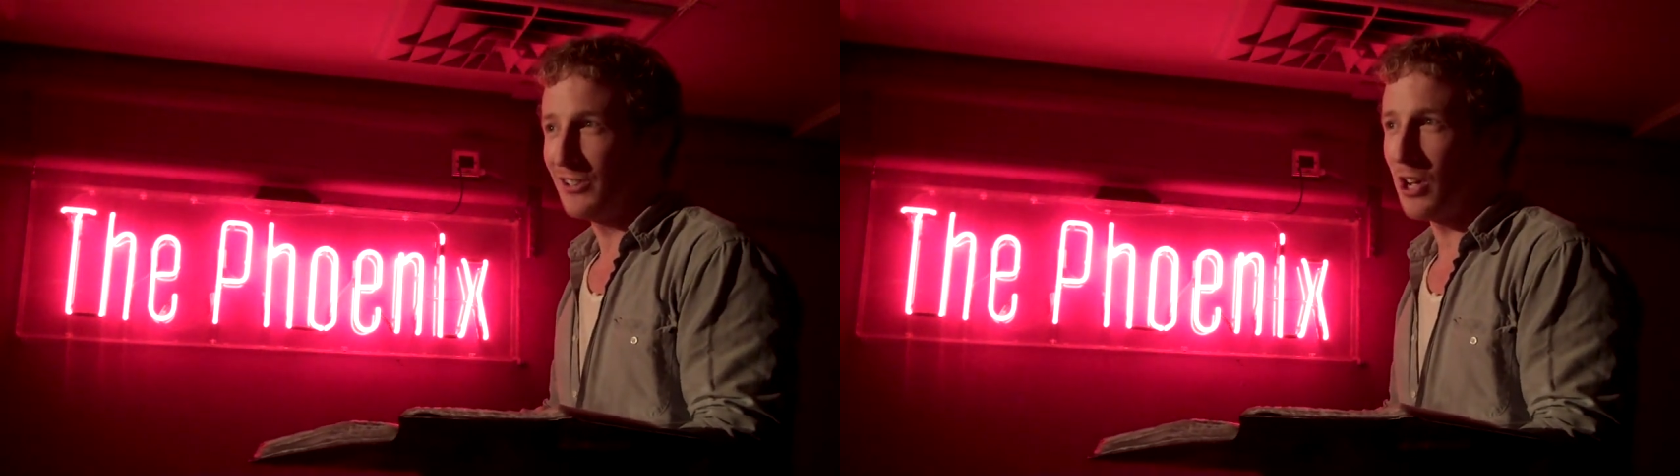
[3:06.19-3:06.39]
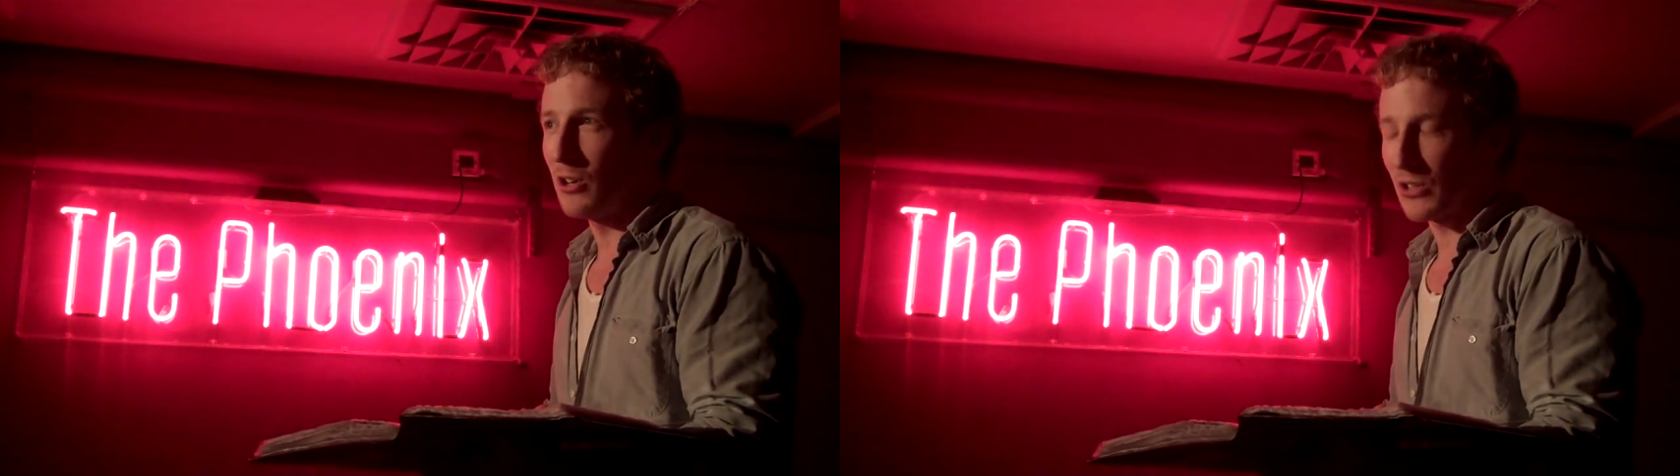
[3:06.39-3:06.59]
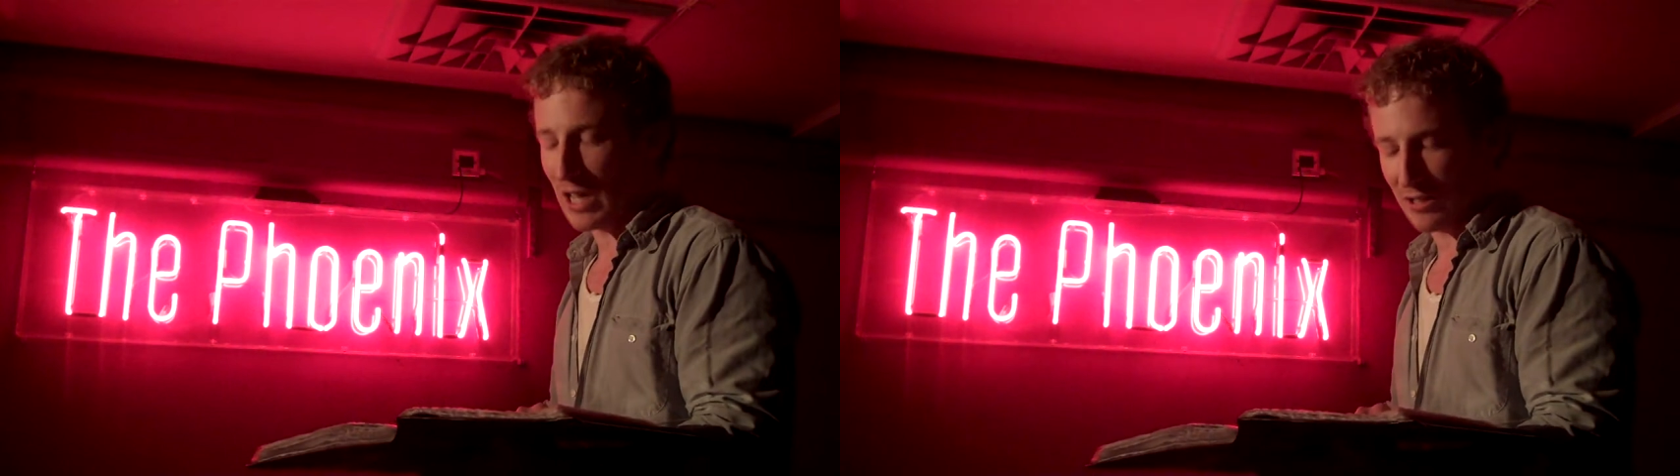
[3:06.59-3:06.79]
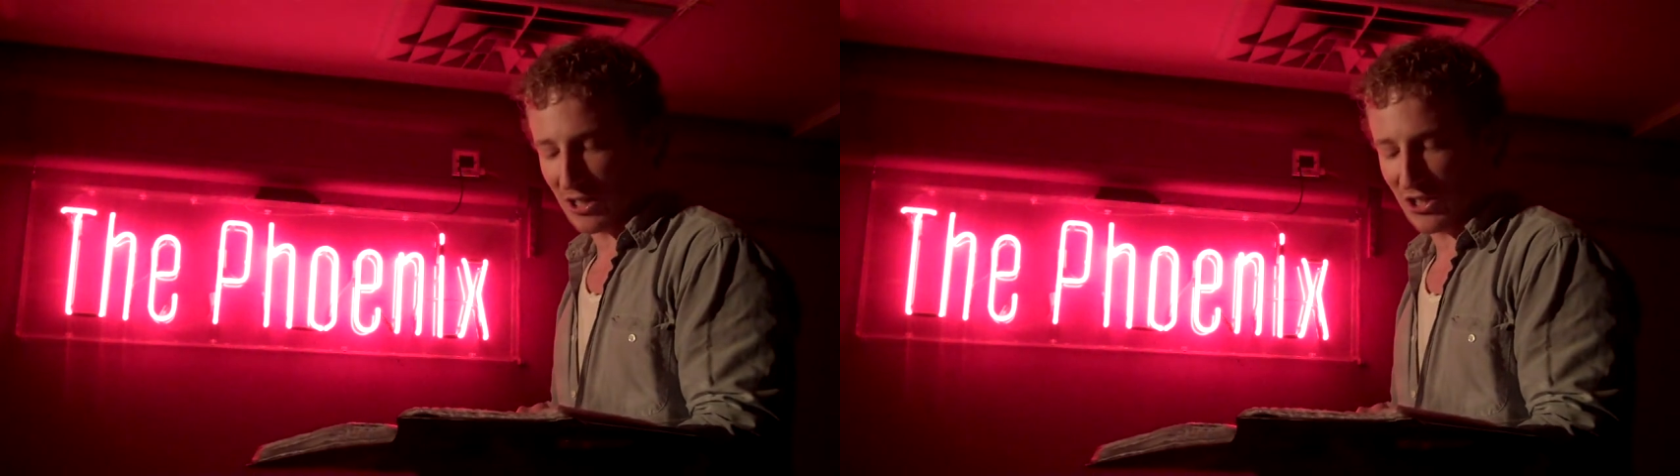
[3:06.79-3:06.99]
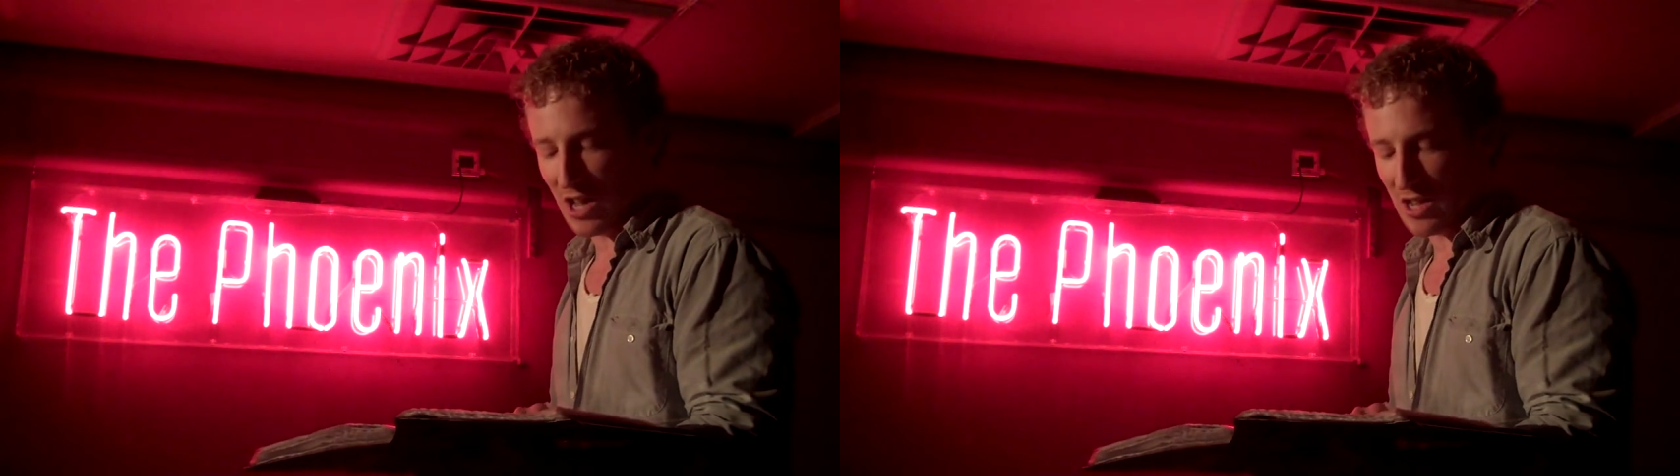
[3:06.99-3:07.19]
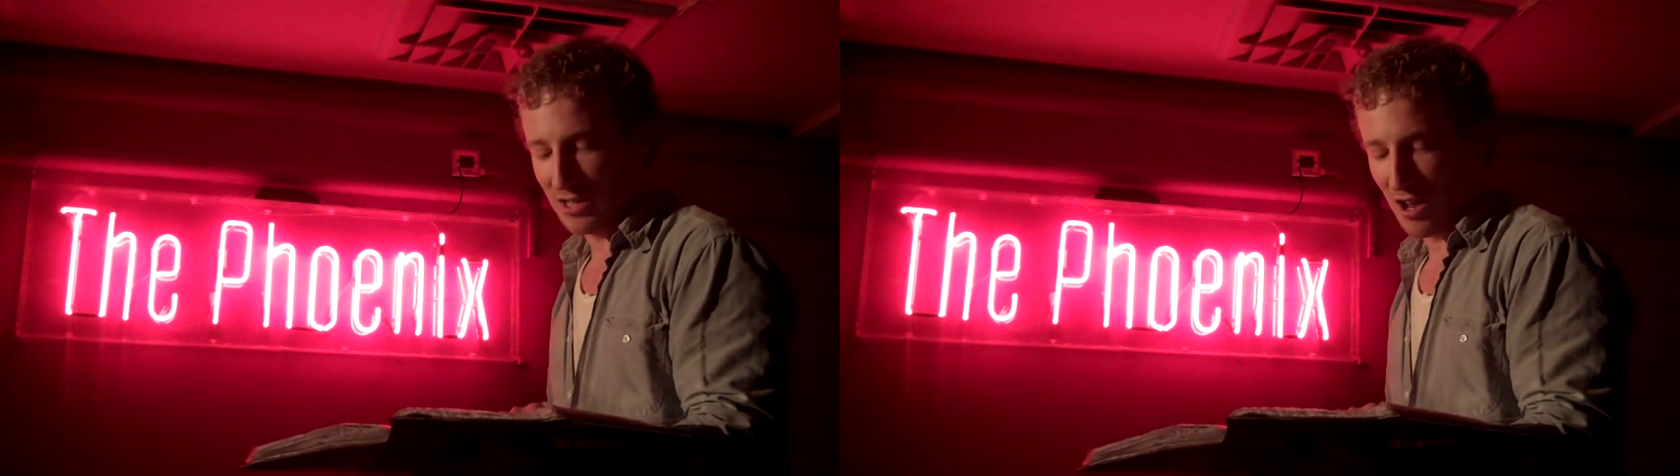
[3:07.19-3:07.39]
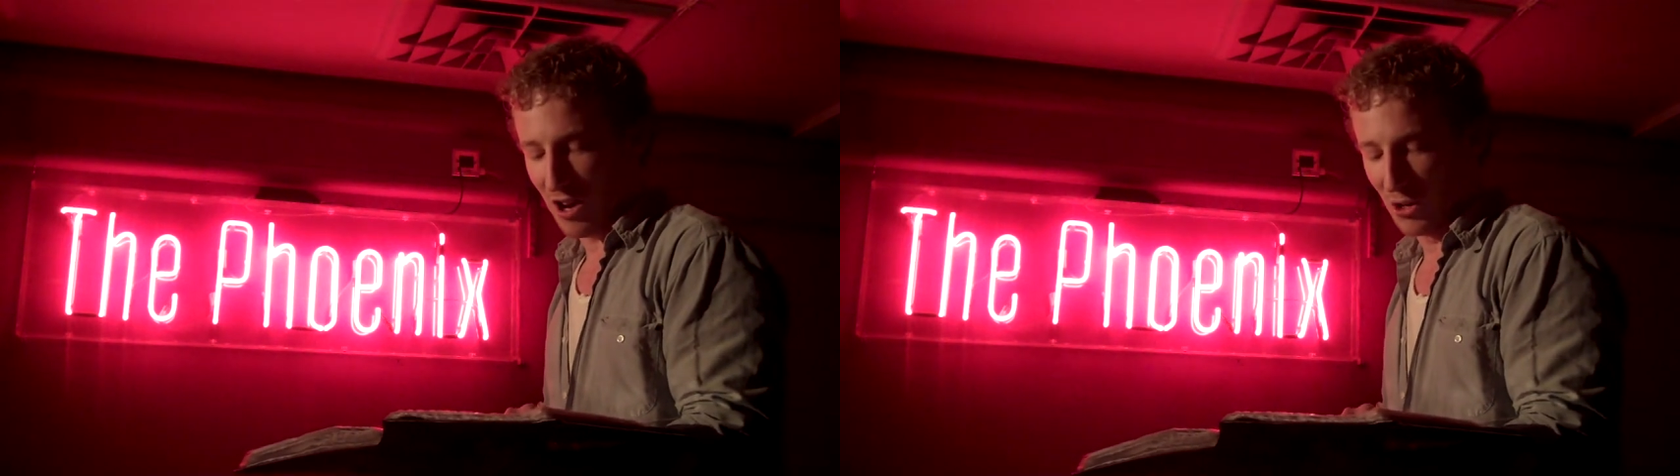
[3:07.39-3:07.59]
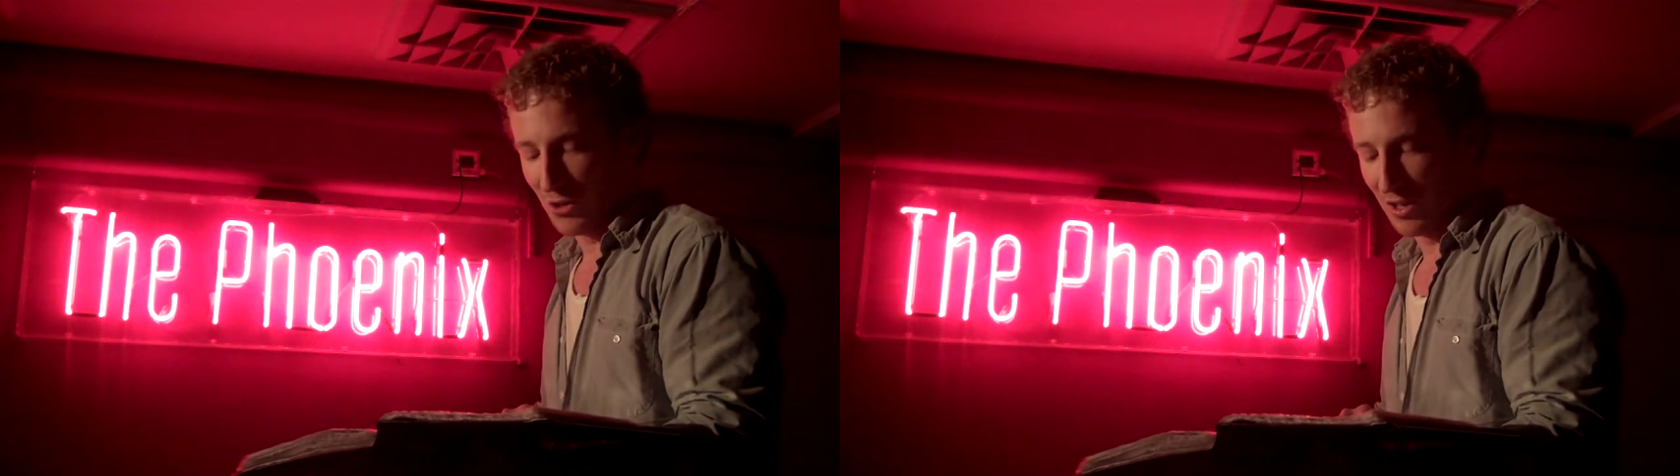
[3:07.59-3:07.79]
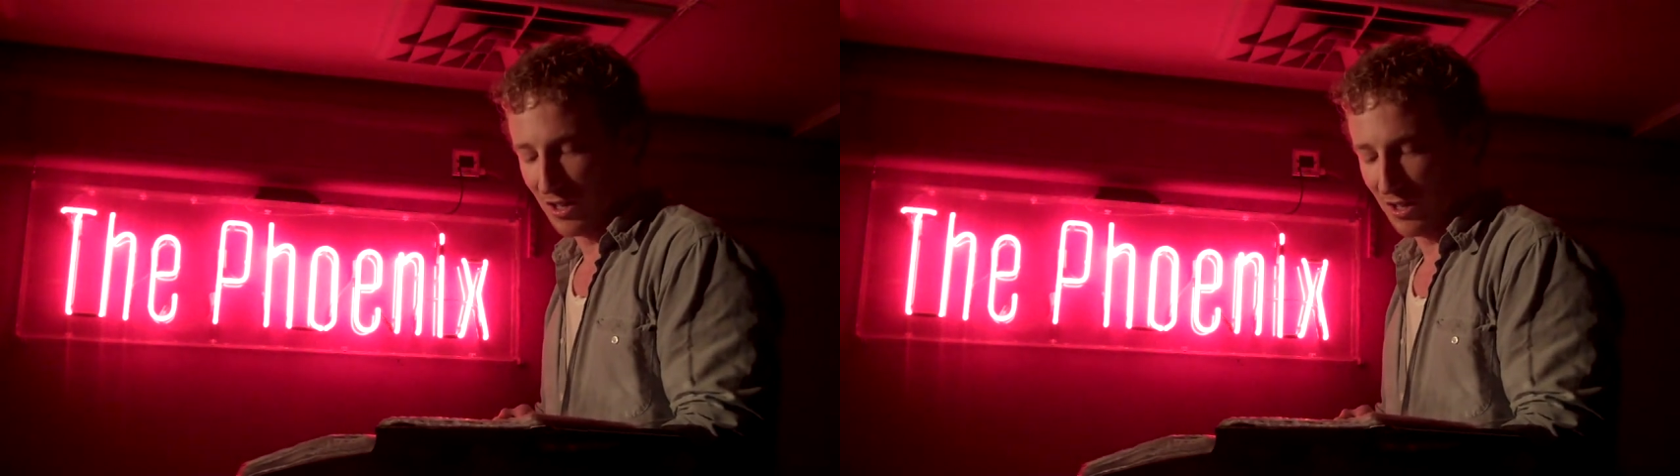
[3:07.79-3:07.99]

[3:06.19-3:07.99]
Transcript: knows how to say no.